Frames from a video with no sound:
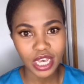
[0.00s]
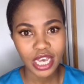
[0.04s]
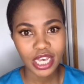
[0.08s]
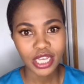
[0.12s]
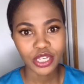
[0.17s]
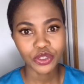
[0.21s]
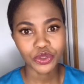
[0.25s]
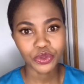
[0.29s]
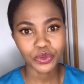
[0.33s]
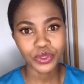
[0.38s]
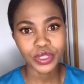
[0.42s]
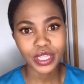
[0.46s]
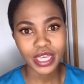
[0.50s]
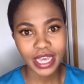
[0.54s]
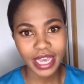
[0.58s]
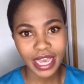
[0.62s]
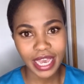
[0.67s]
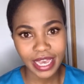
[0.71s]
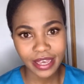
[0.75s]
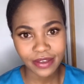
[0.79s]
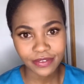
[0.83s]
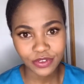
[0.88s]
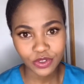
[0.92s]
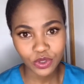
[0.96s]
Do they
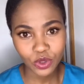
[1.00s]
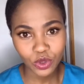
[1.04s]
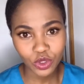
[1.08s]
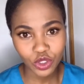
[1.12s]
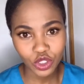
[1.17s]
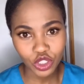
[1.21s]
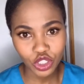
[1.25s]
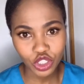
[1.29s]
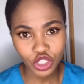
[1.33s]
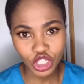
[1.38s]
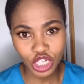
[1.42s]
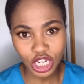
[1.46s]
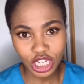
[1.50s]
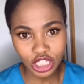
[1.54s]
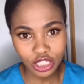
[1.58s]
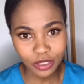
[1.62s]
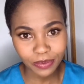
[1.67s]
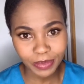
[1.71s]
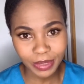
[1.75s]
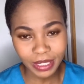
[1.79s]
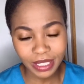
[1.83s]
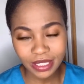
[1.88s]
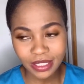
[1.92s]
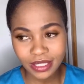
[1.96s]
have social
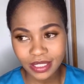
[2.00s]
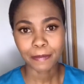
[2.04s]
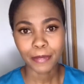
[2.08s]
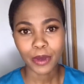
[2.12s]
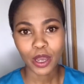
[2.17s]
judgment?